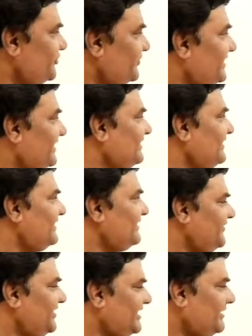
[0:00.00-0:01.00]
should declare
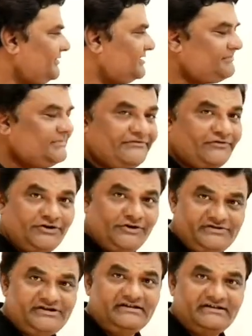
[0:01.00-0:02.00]
the variables before
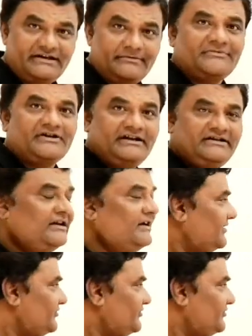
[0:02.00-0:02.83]
using them, right?